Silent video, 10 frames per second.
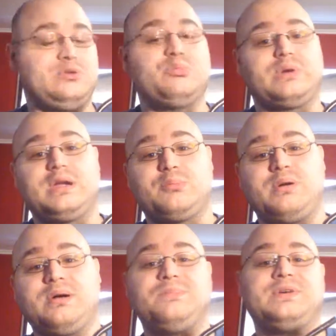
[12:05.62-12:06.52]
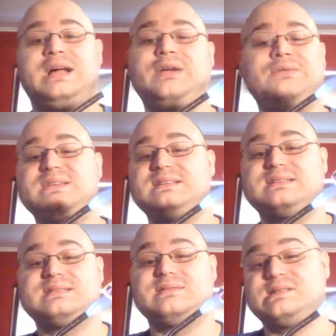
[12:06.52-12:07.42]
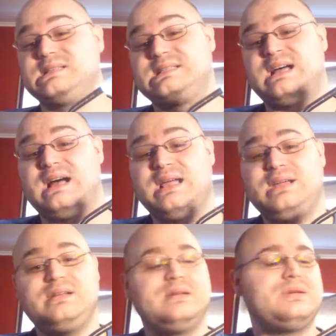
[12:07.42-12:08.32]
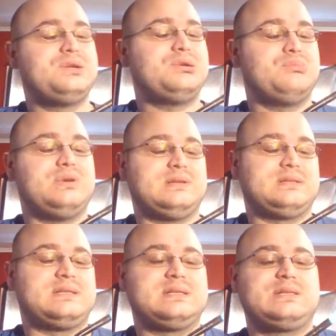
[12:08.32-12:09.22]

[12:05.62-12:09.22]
break apart, but I don't think that's their design. But since they're